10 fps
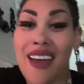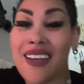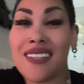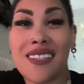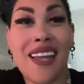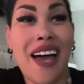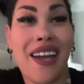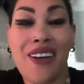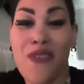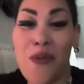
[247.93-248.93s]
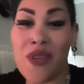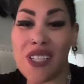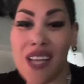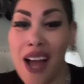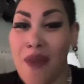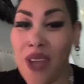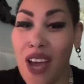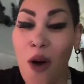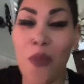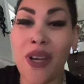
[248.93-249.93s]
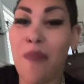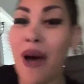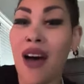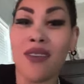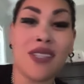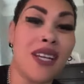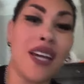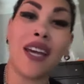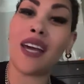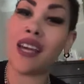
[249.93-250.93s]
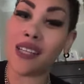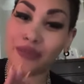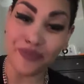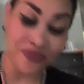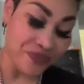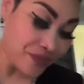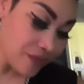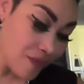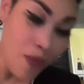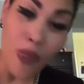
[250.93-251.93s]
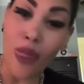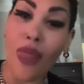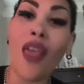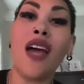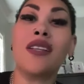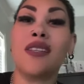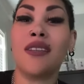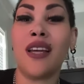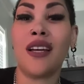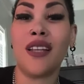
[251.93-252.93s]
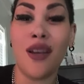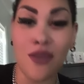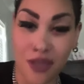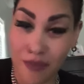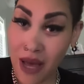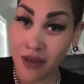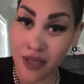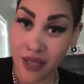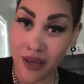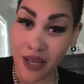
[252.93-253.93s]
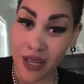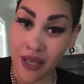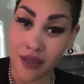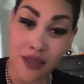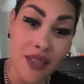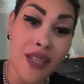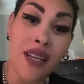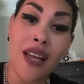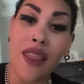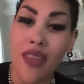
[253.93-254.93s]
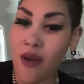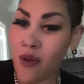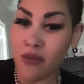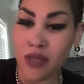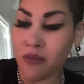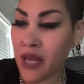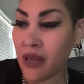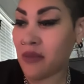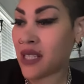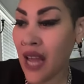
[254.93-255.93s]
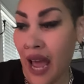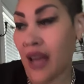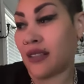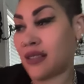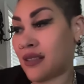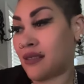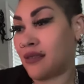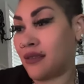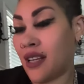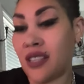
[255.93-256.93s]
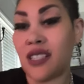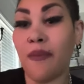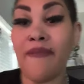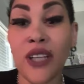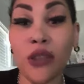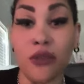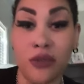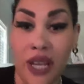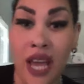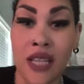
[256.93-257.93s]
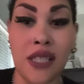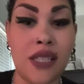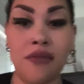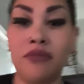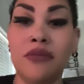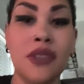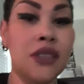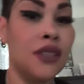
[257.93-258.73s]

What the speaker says: It's like from the time they open the balls in their head until they close the balls in their head, they want some damn snacks and some food and some